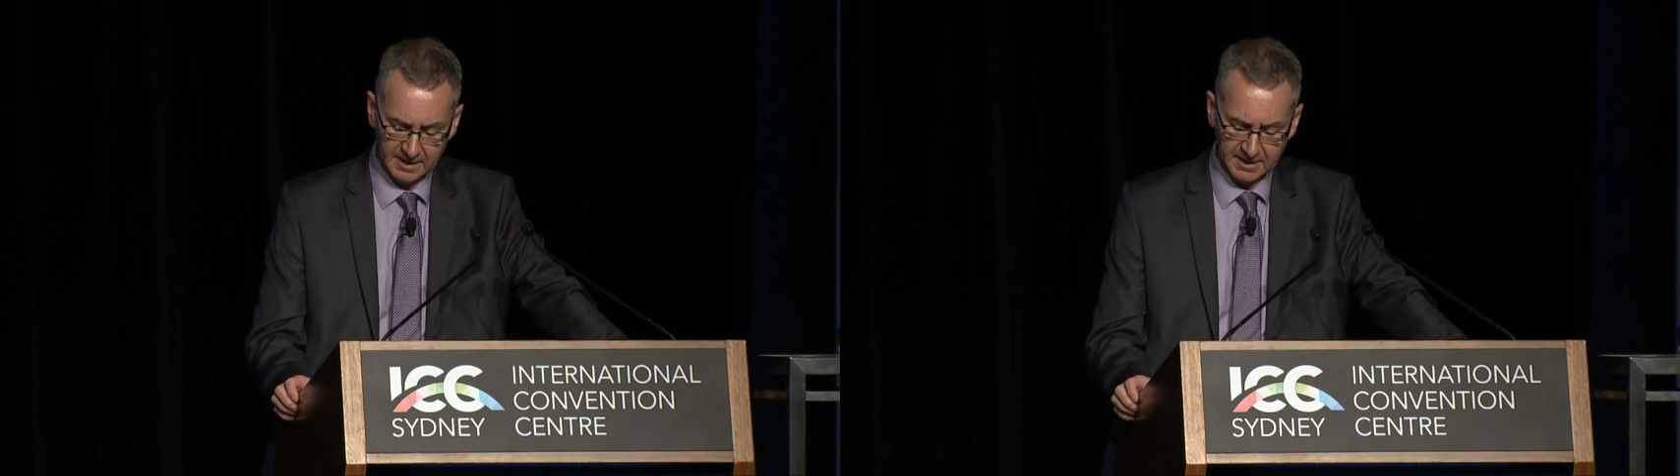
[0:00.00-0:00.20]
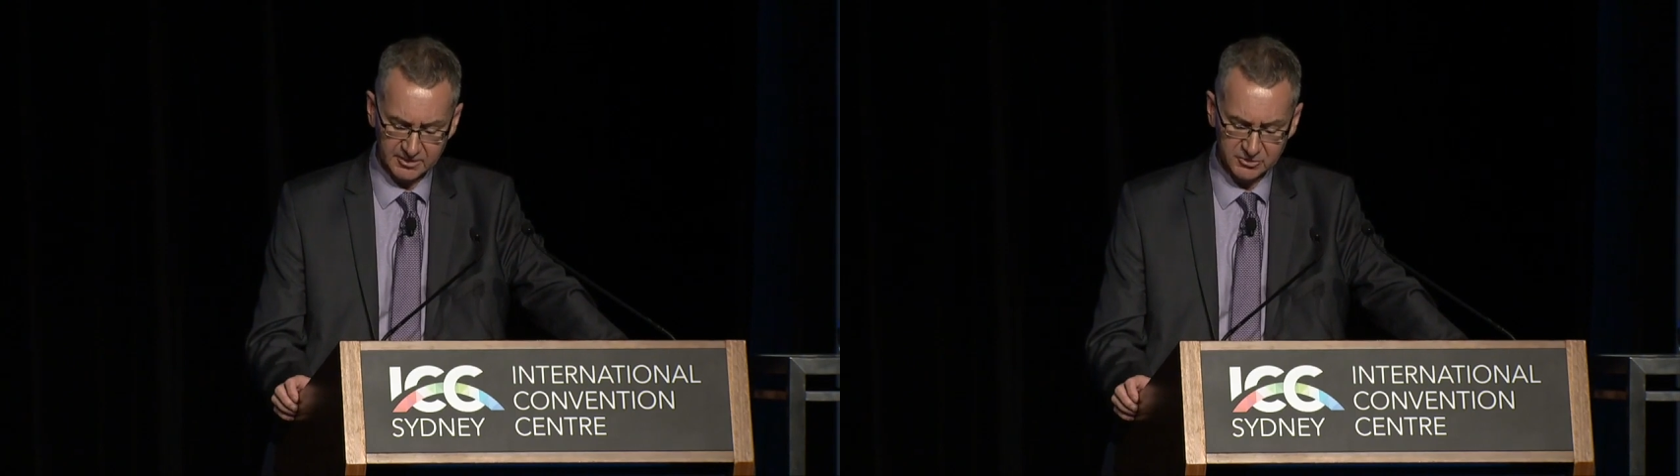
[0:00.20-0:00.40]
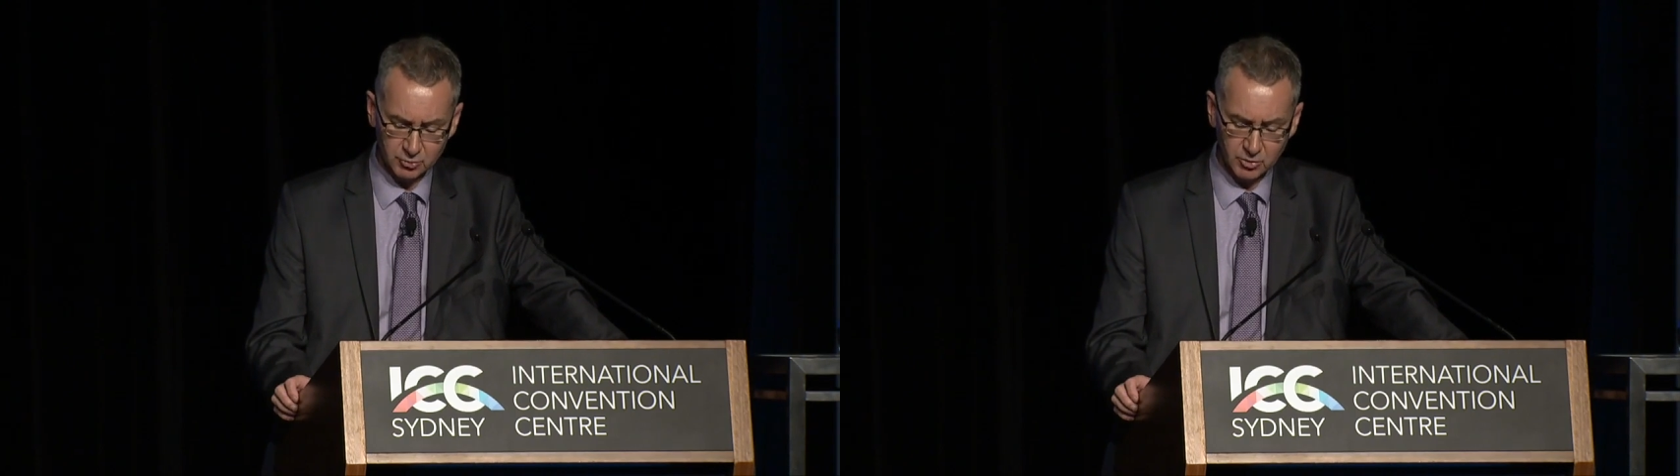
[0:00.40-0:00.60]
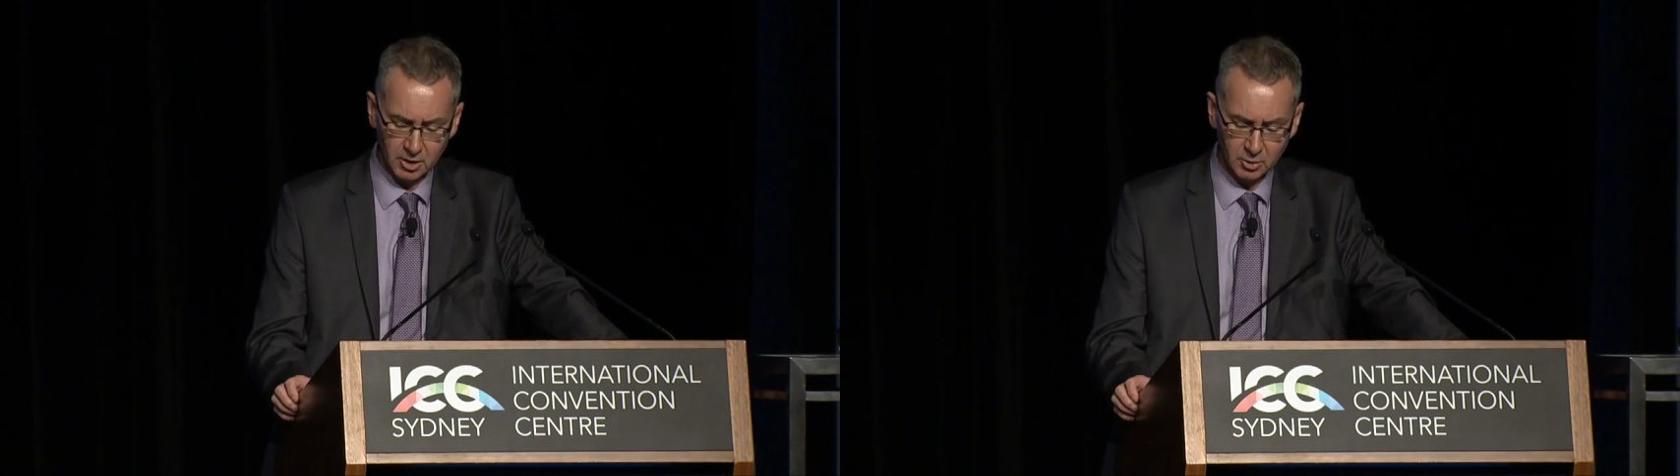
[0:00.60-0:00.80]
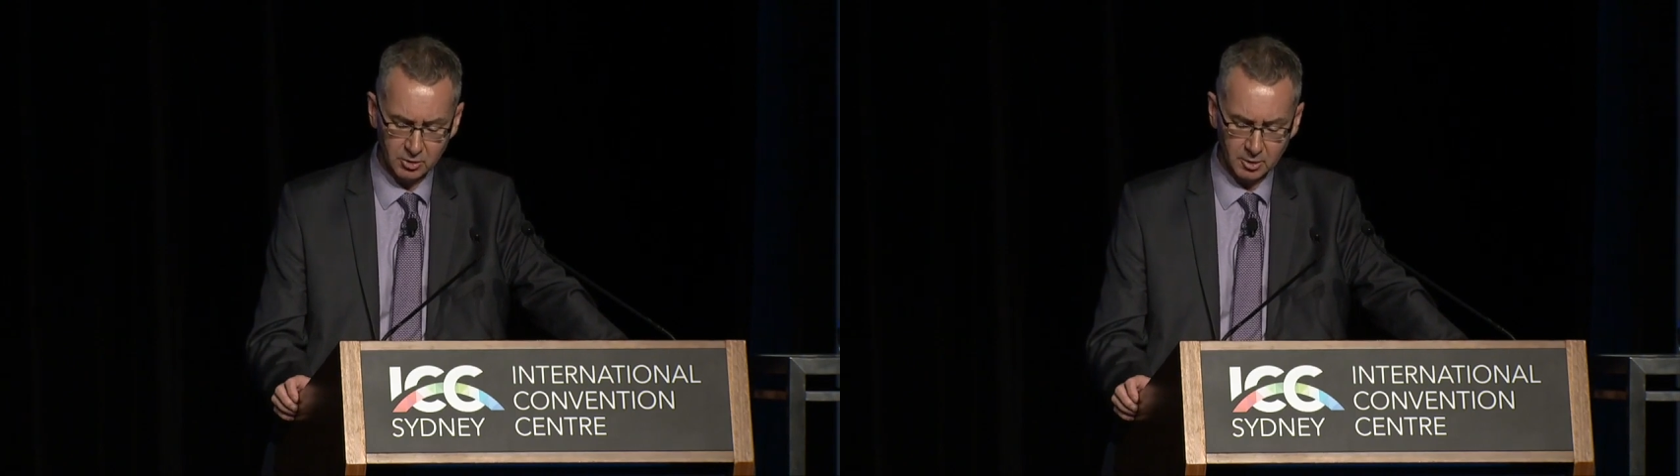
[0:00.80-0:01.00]
as the
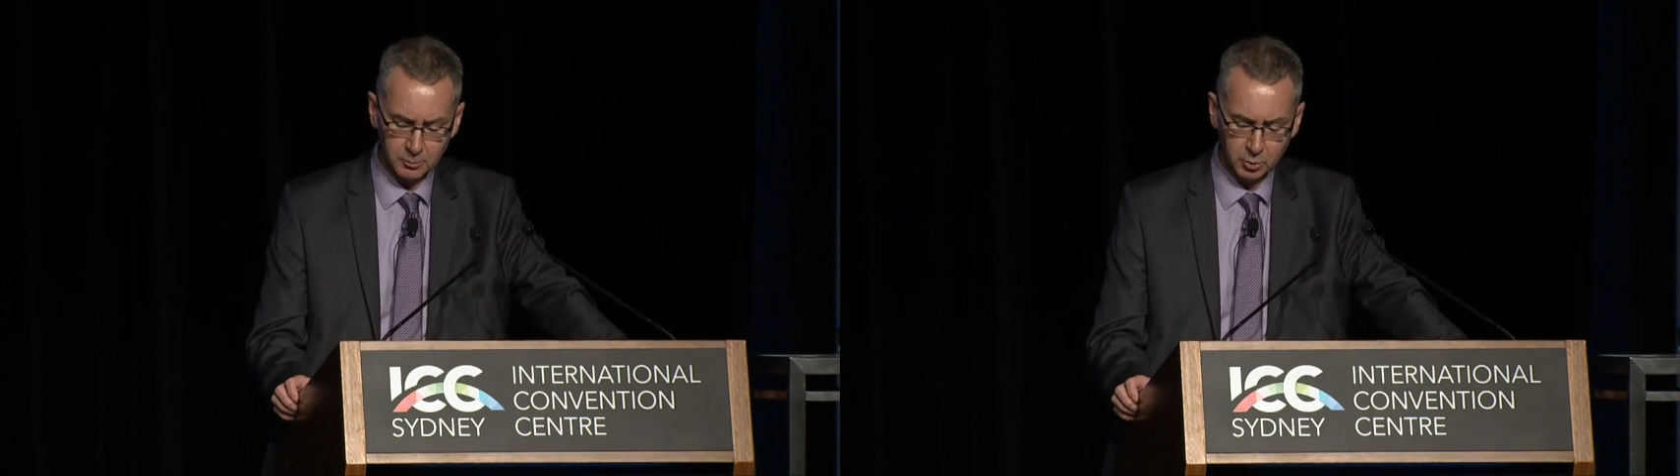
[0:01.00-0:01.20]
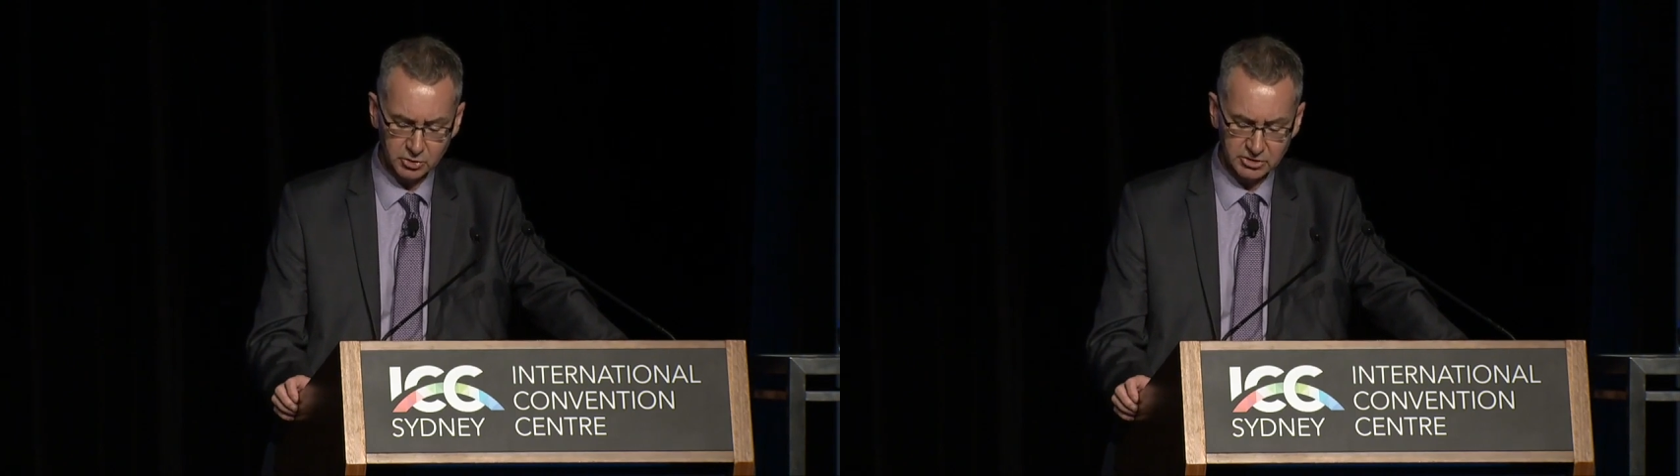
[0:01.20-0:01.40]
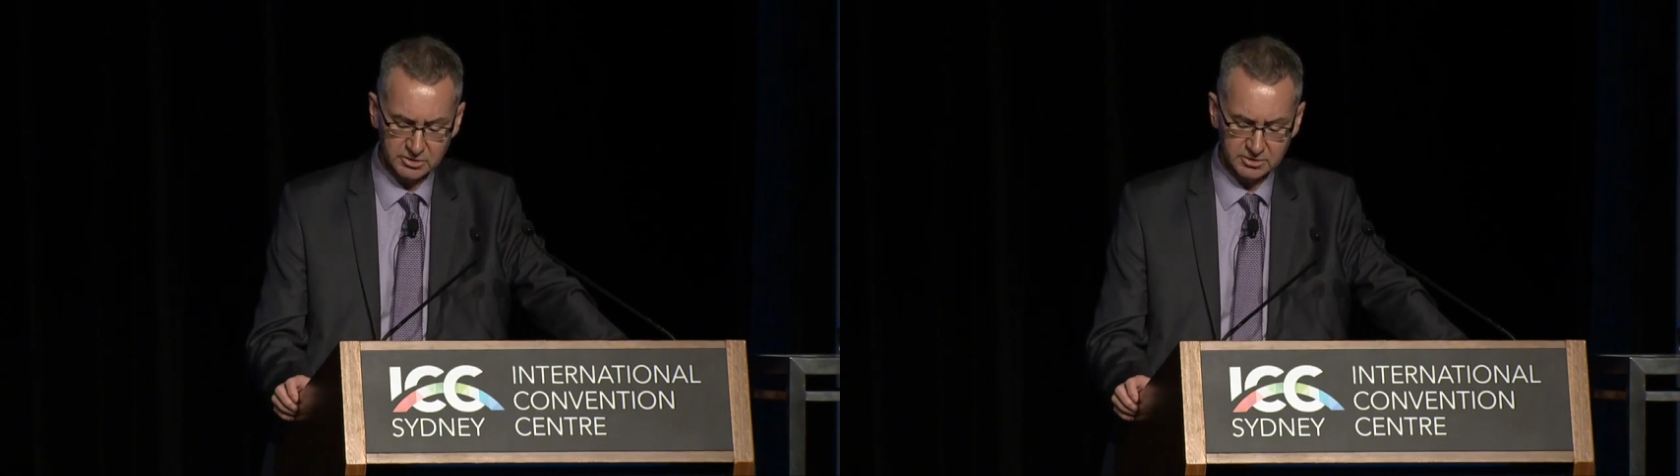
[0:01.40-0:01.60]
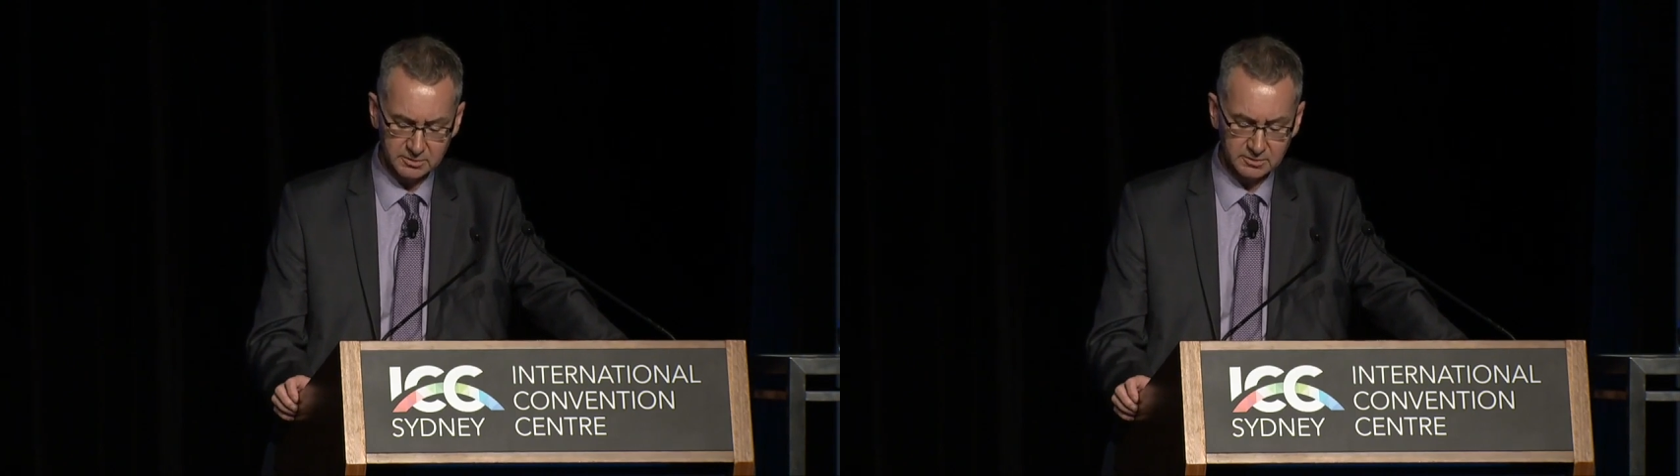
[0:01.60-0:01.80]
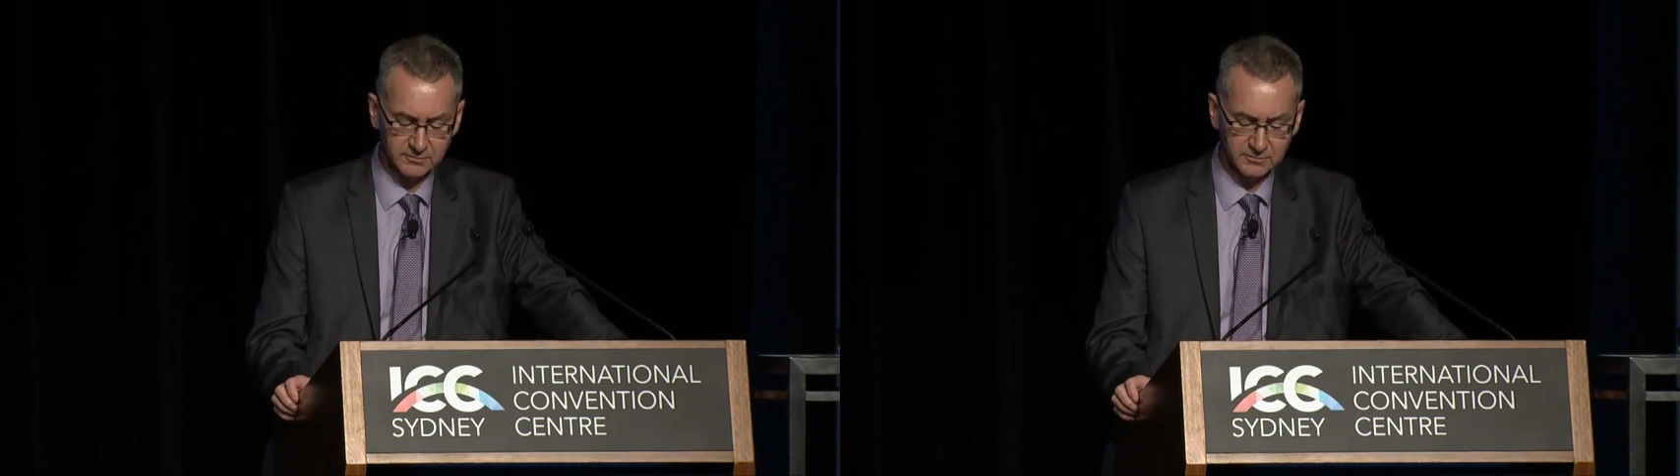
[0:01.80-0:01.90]
role got pushed